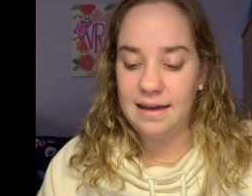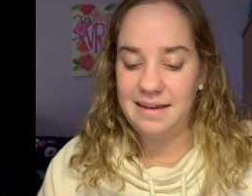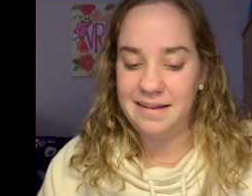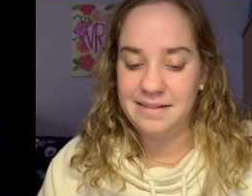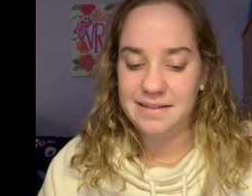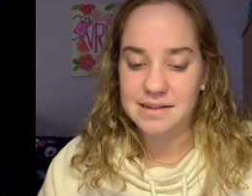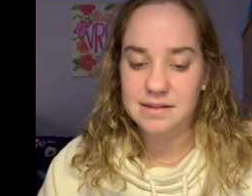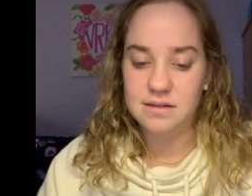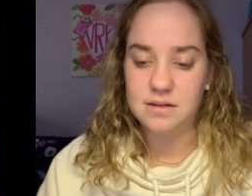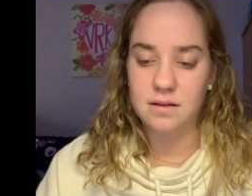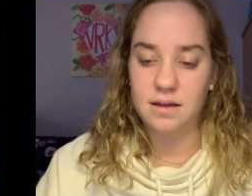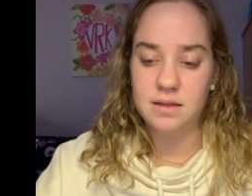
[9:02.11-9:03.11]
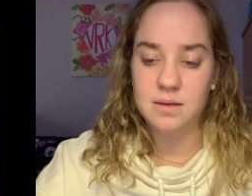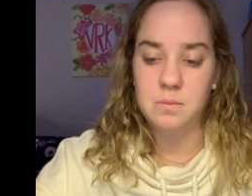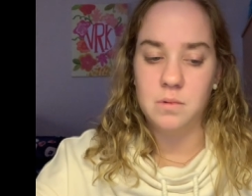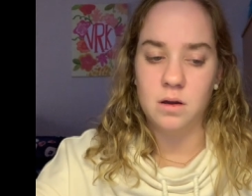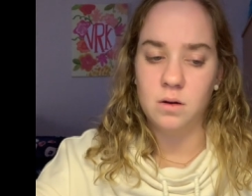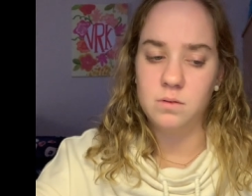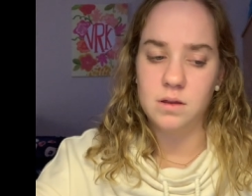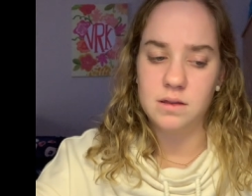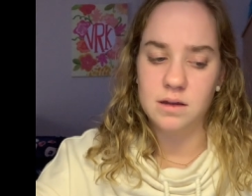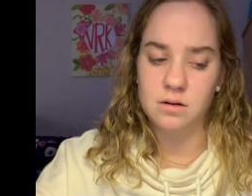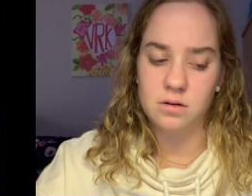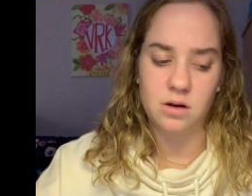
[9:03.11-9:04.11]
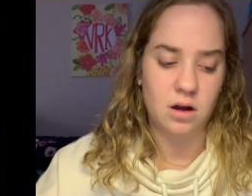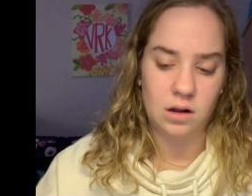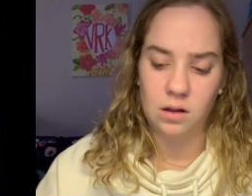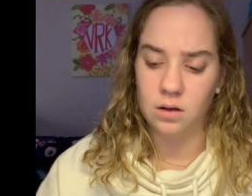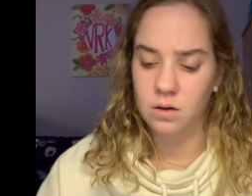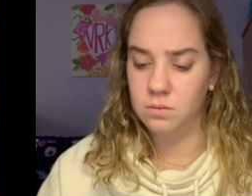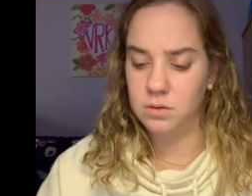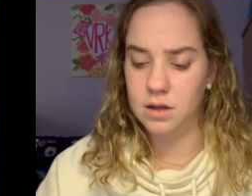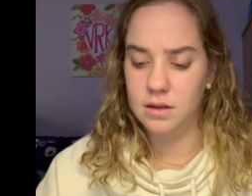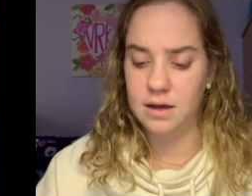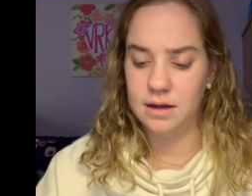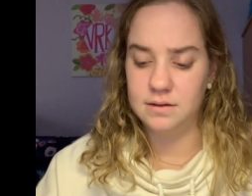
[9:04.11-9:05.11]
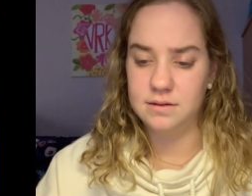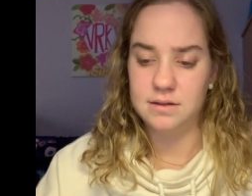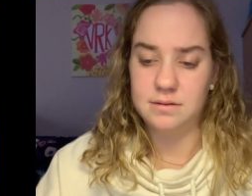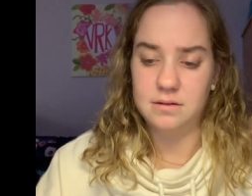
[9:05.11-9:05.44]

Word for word: and to let them know that they're not alone, that,